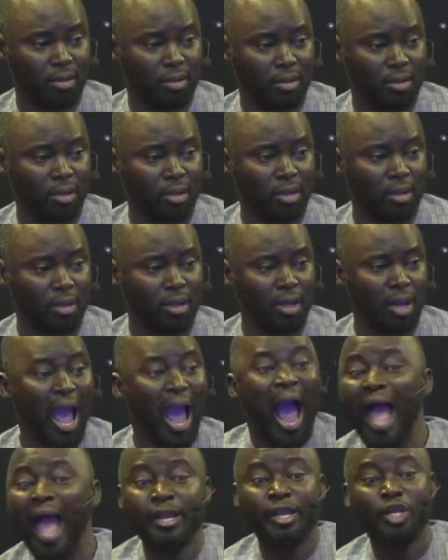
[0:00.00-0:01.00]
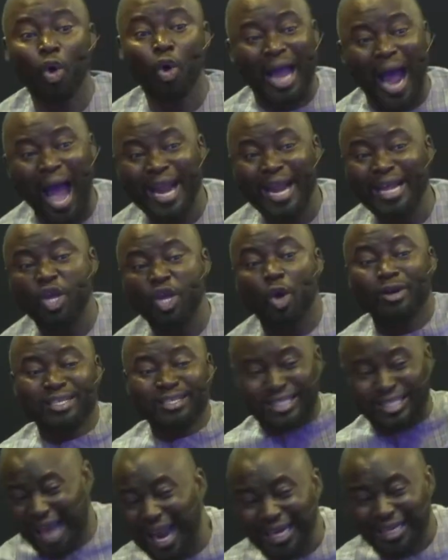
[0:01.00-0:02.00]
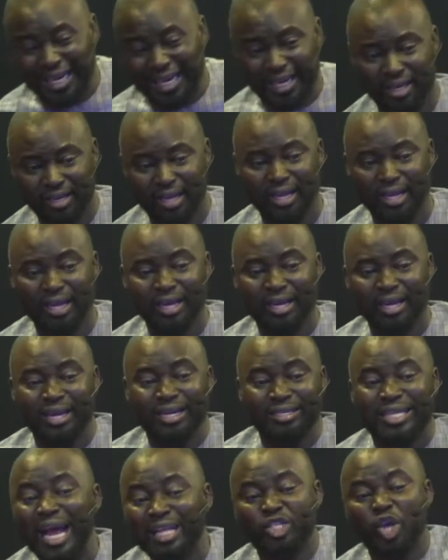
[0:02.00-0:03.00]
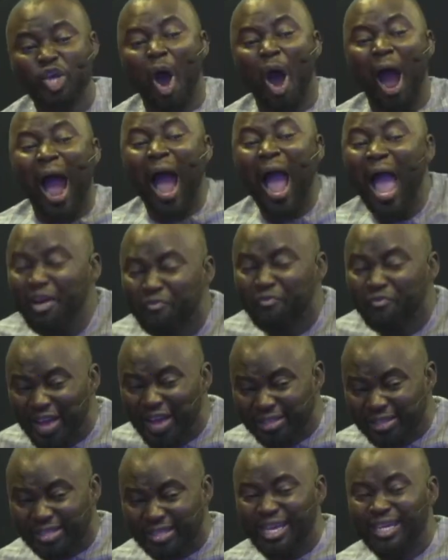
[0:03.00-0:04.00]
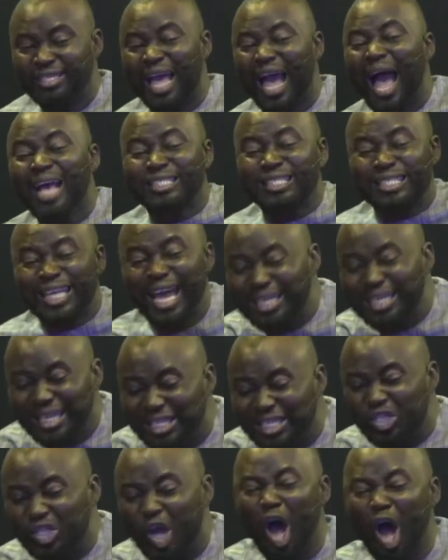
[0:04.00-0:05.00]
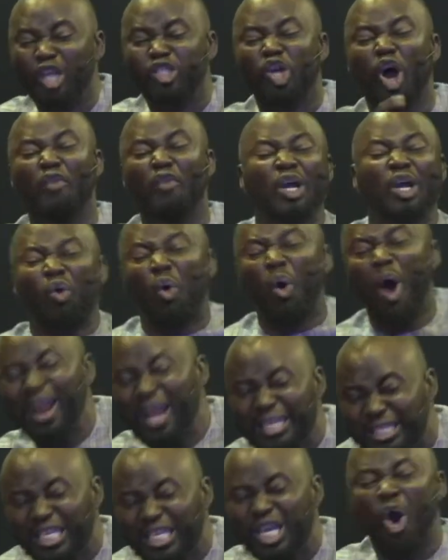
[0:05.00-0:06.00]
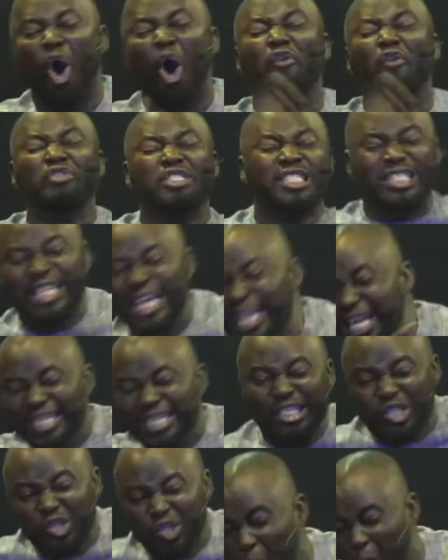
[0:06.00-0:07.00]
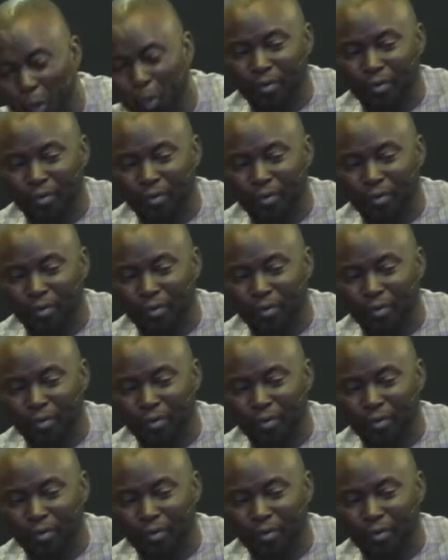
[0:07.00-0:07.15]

and you carry the understanding that your harvest is as a result of the quality of seed sown,